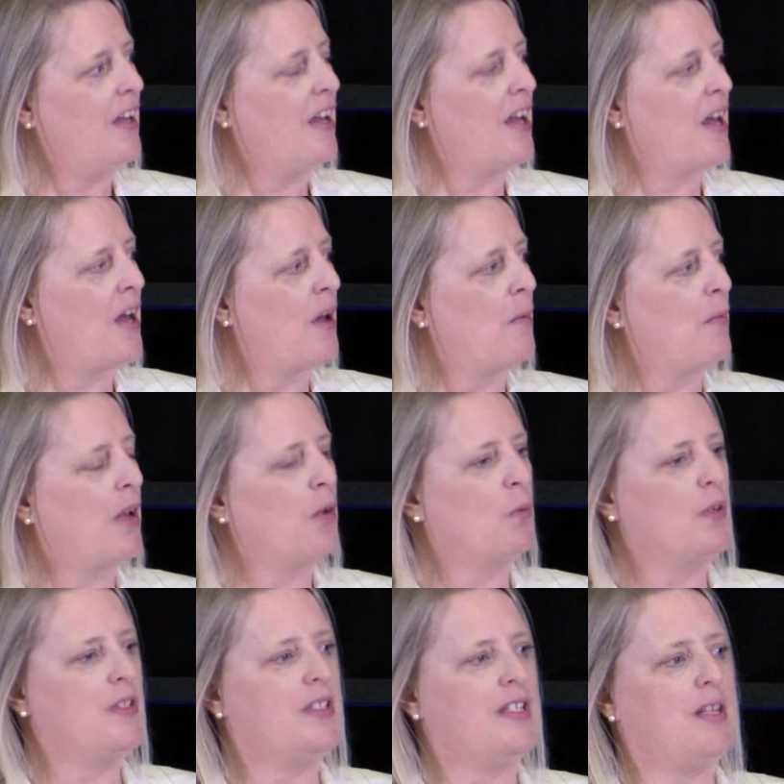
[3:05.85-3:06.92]
and
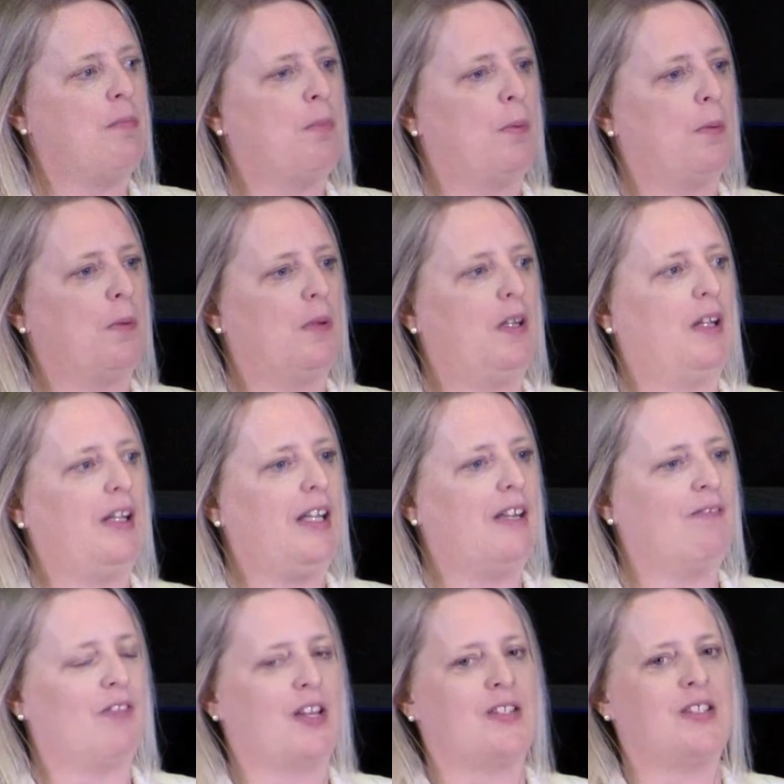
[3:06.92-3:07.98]
we're deeply
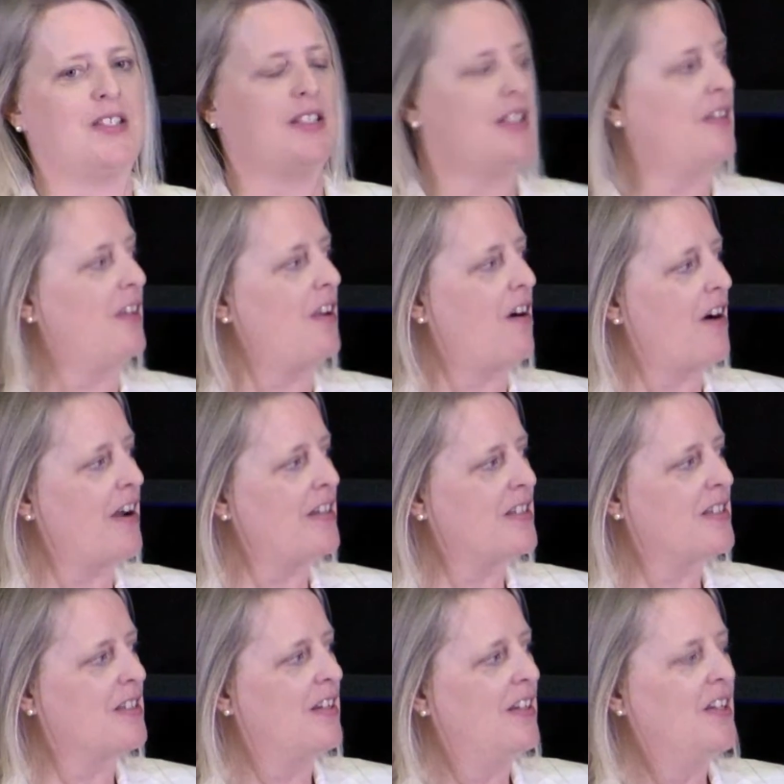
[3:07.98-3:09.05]
invested in the
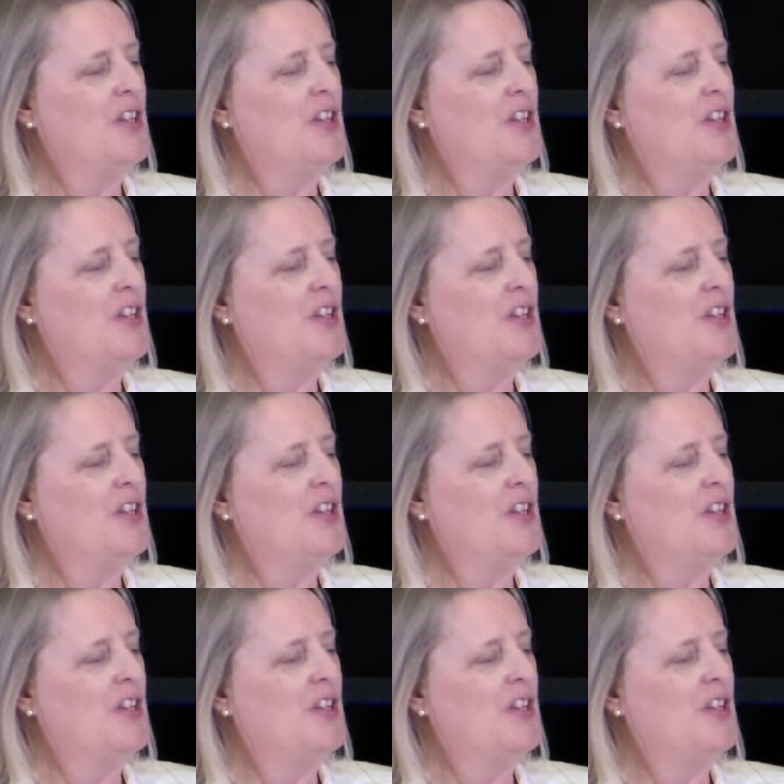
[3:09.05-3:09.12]
arts.